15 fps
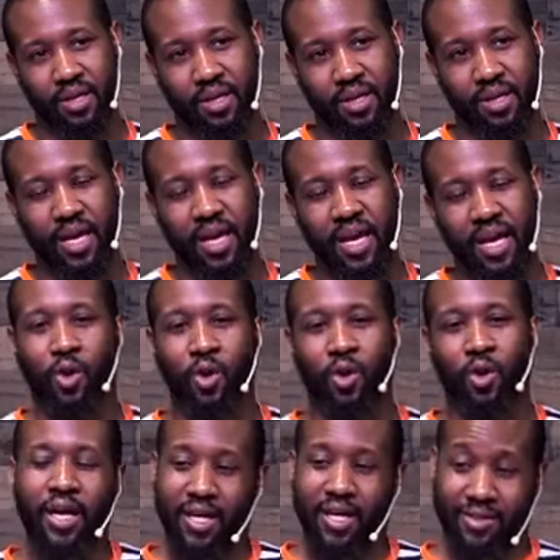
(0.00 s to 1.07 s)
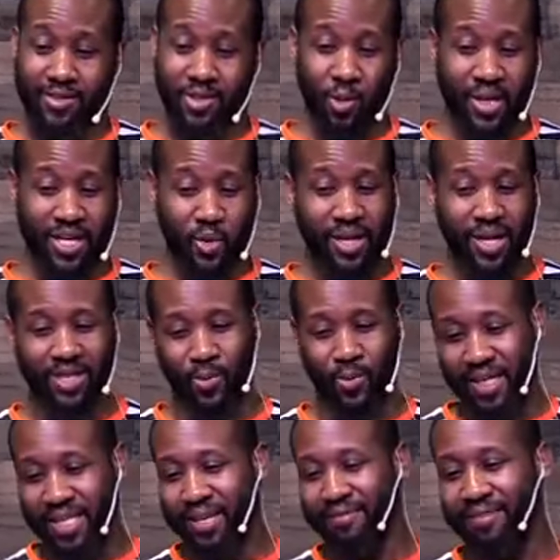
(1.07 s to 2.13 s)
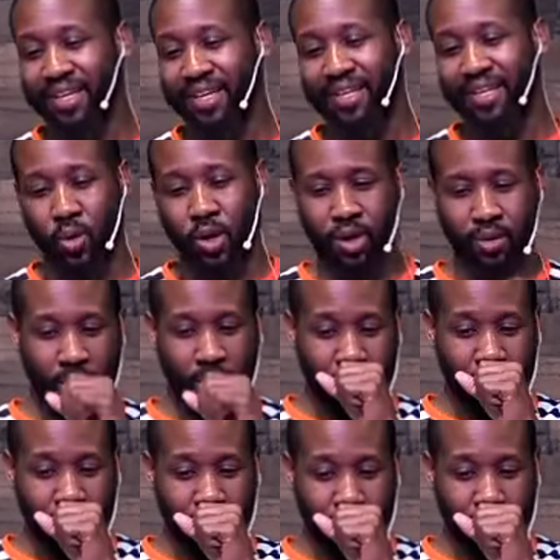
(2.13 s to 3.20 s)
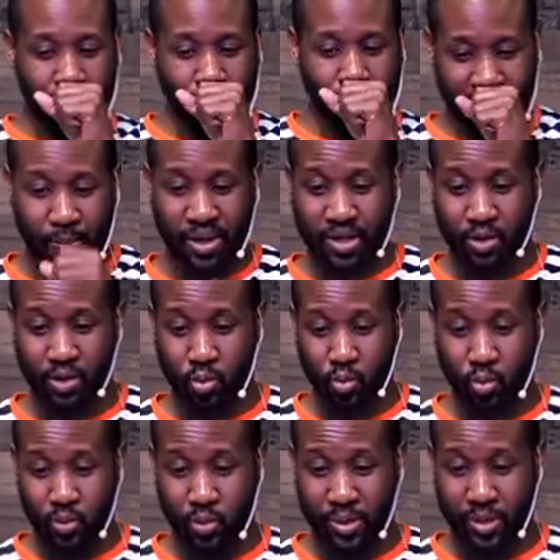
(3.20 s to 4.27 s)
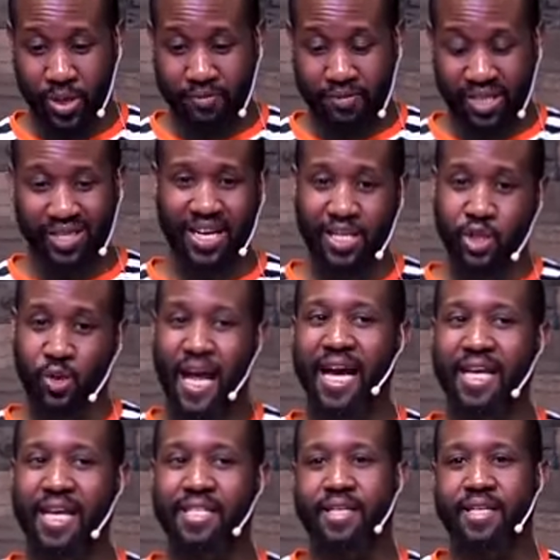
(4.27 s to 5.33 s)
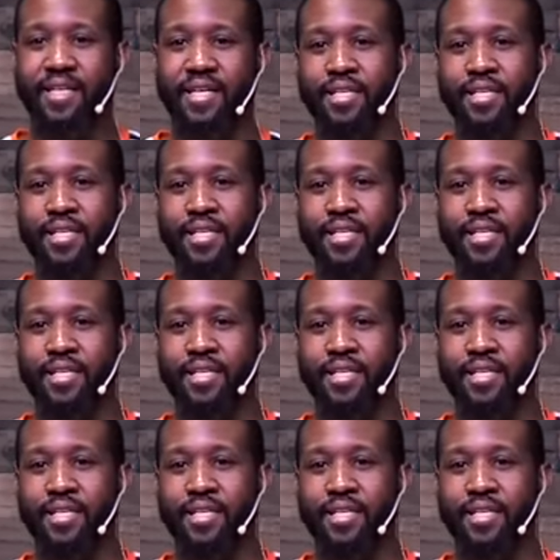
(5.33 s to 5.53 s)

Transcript: So it is with us as we're living in this world. Sorry, because we have to contextualize this.